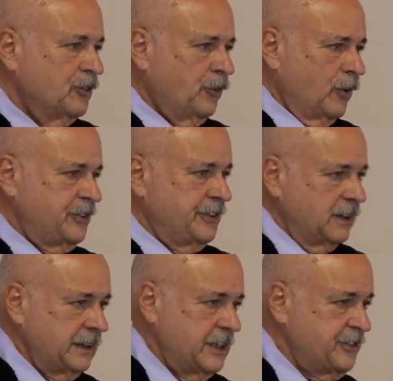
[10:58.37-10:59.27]

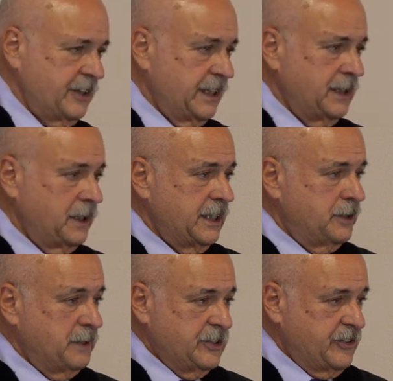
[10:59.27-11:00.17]
Fortunately, she didn't need
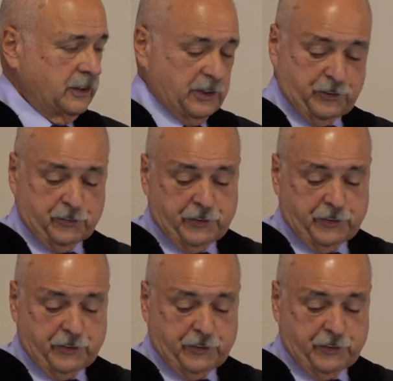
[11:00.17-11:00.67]
to be jealous for